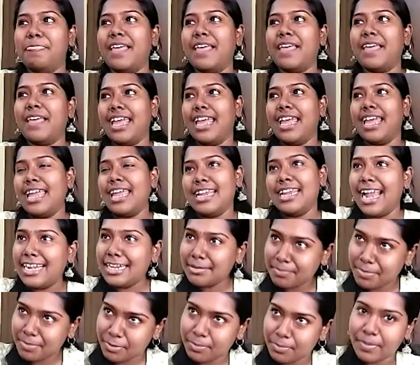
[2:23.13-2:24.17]
I, I, I
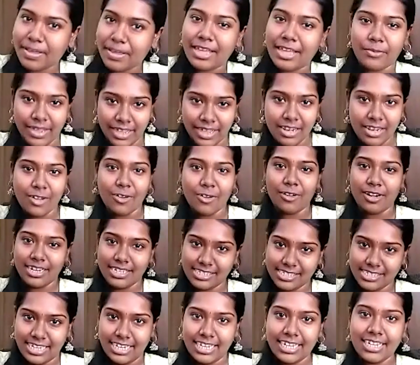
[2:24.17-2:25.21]
didn't prepare well,
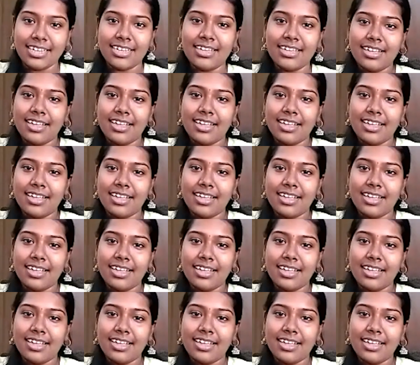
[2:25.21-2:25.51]
honestly.